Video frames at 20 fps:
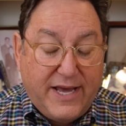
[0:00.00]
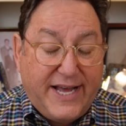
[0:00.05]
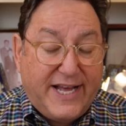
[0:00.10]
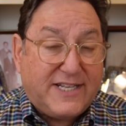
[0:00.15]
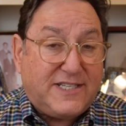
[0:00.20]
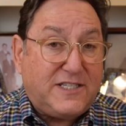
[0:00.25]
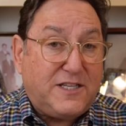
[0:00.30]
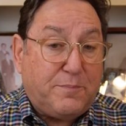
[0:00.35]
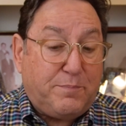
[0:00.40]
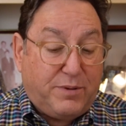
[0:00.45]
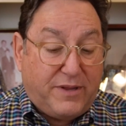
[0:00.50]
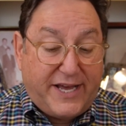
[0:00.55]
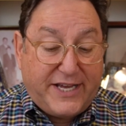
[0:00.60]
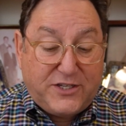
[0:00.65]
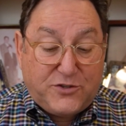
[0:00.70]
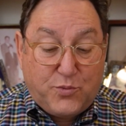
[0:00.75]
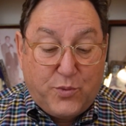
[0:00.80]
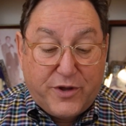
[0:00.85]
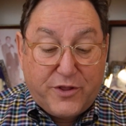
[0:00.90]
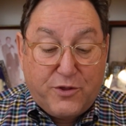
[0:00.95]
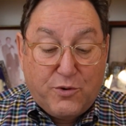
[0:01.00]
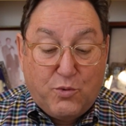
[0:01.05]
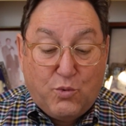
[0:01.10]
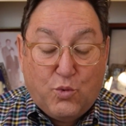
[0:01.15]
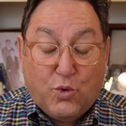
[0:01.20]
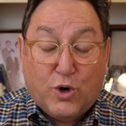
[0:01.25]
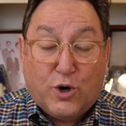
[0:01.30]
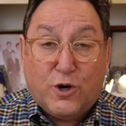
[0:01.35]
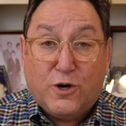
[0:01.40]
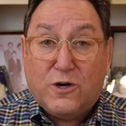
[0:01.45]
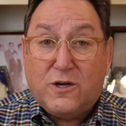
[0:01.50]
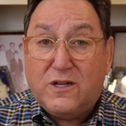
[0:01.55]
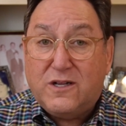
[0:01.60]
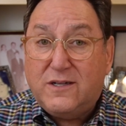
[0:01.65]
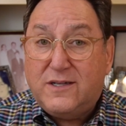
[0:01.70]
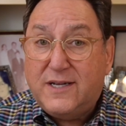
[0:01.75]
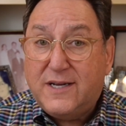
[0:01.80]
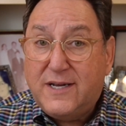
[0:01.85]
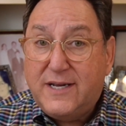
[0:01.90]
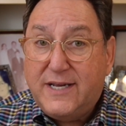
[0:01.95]
It's the place where the
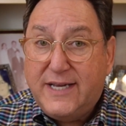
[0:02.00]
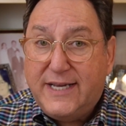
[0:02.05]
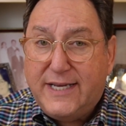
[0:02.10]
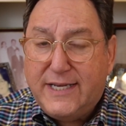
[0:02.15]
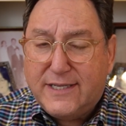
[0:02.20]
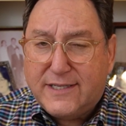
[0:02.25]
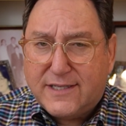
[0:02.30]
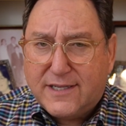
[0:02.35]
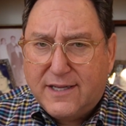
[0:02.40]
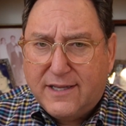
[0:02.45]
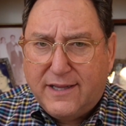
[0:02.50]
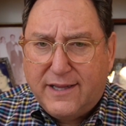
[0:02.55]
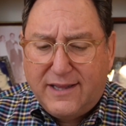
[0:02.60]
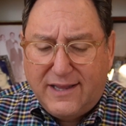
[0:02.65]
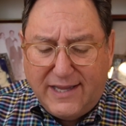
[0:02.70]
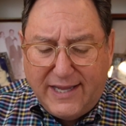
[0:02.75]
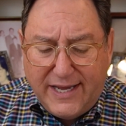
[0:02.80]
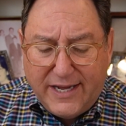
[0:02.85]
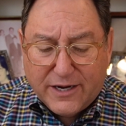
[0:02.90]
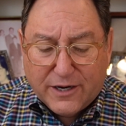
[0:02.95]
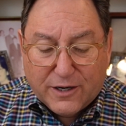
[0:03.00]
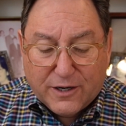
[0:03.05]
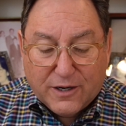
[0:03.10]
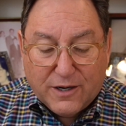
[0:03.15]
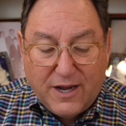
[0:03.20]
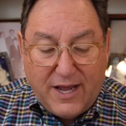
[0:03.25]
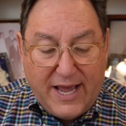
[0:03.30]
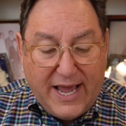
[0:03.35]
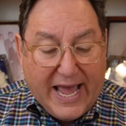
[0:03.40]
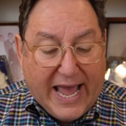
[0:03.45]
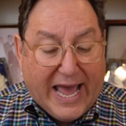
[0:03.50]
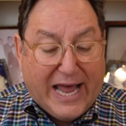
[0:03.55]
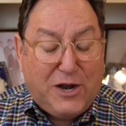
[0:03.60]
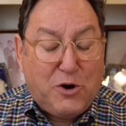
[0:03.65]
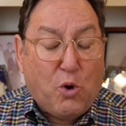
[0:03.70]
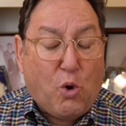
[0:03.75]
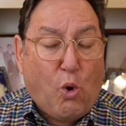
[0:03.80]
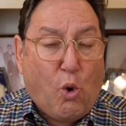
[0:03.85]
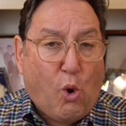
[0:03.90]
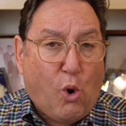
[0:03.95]
world is clear
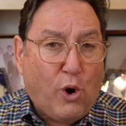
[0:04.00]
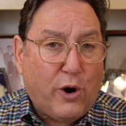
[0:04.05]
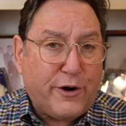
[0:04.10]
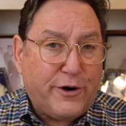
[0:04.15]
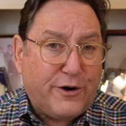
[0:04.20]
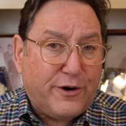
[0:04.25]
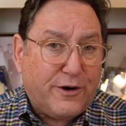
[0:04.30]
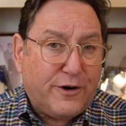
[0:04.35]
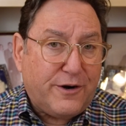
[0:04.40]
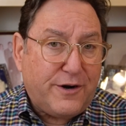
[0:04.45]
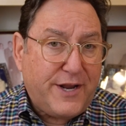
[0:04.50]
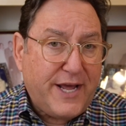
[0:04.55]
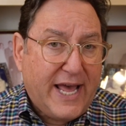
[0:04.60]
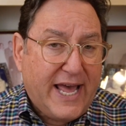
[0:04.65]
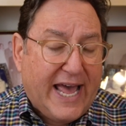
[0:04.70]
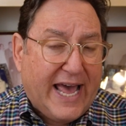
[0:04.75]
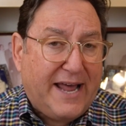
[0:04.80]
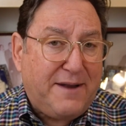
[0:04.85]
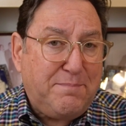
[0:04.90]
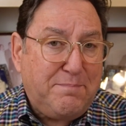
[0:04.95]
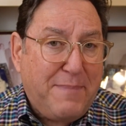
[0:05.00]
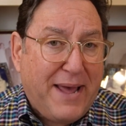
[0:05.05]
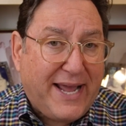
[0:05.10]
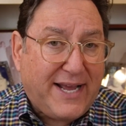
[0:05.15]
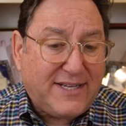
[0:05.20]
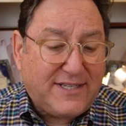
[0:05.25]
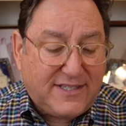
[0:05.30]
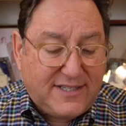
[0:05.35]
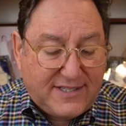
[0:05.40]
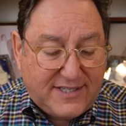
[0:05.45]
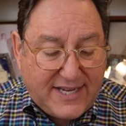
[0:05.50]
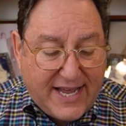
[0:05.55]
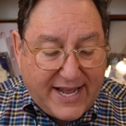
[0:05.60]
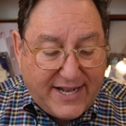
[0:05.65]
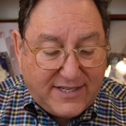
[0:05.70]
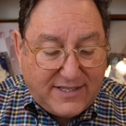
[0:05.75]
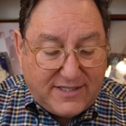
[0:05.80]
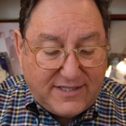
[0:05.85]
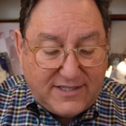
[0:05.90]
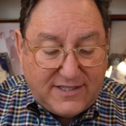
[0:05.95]
and ordered and makes
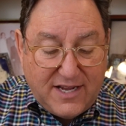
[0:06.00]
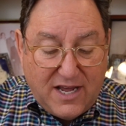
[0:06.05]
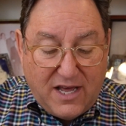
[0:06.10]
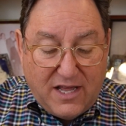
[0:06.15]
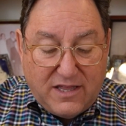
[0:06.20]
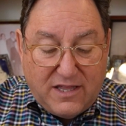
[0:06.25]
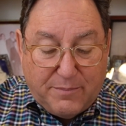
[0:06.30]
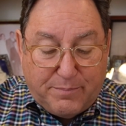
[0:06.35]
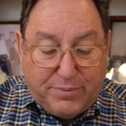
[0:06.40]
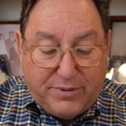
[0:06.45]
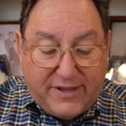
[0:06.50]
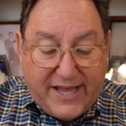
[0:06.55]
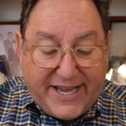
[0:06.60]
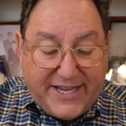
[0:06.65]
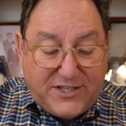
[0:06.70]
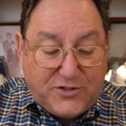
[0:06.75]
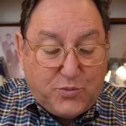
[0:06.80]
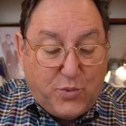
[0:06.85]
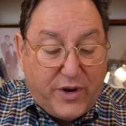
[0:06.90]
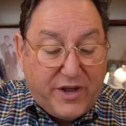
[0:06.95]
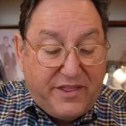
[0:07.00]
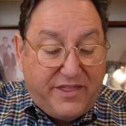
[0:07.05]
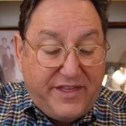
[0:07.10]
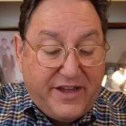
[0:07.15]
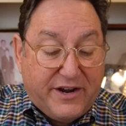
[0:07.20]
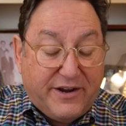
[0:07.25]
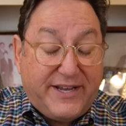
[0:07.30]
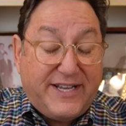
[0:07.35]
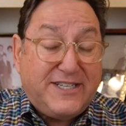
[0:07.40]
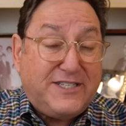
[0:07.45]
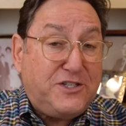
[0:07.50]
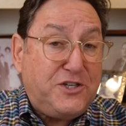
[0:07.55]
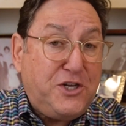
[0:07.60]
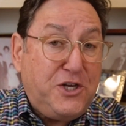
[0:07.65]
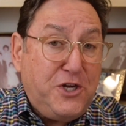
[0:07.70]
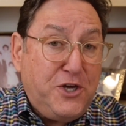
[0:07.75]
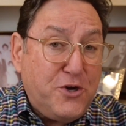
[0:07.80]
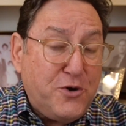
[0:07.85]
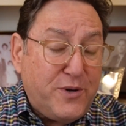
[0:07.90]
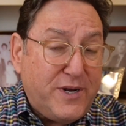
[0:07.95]
sense, the place where there is
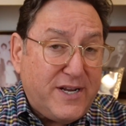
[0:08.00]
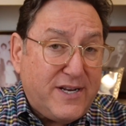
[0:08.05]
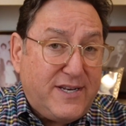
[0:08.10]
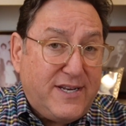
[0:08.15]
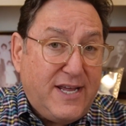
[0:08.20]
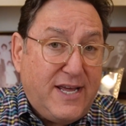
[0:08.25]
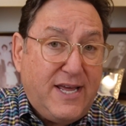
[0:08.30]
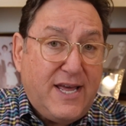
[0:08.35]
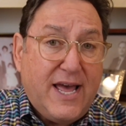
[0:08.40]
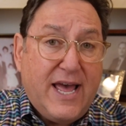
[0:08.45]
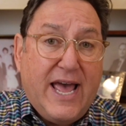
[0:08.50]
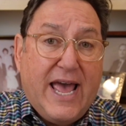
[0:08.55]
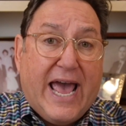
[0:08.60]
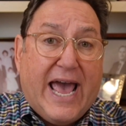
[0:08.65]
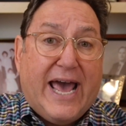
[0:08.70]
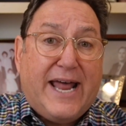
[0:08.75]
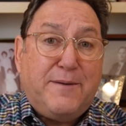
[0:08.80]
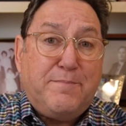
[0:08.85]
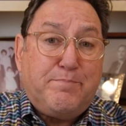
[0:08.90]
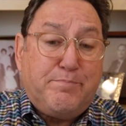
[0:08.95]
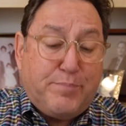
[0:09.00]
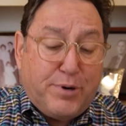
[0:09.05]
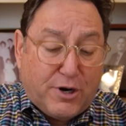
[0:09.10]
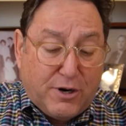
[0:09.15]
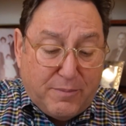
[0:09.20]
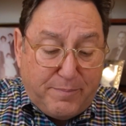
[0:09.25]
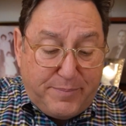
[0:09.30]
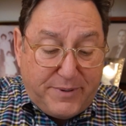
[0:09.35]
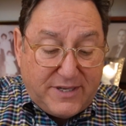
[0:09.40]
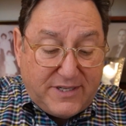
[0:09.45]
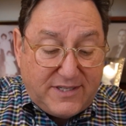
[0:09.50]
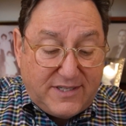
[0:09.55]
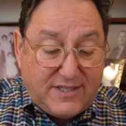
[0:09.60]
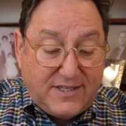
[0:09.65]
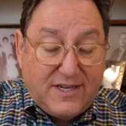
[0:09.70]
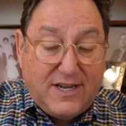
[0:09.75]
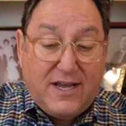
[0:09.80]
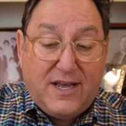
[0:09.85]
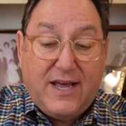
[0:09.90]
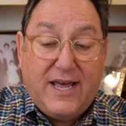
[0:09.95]
unity and
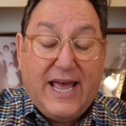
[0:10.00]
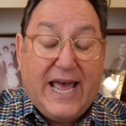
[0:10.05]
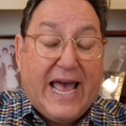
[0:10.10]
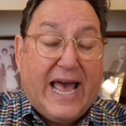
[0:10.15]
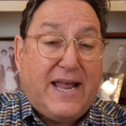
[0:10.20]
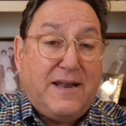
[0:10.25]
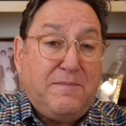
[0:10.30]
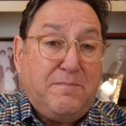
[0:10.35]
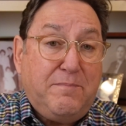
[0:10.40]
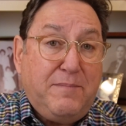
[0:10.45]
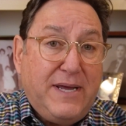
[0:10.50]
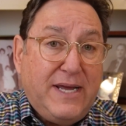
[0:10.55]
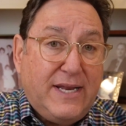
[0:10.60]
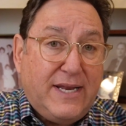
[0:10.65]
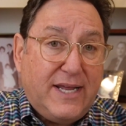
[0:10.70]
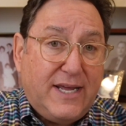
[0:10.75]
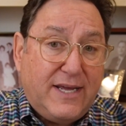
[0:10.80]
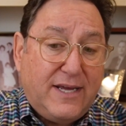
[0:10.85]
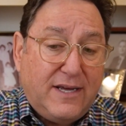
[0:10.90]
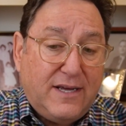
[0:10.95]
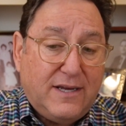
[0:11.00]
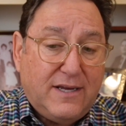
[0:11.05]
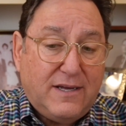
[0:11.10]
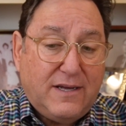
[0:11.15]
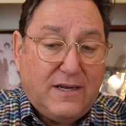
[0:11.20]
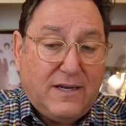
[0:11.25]
purpose and meaning.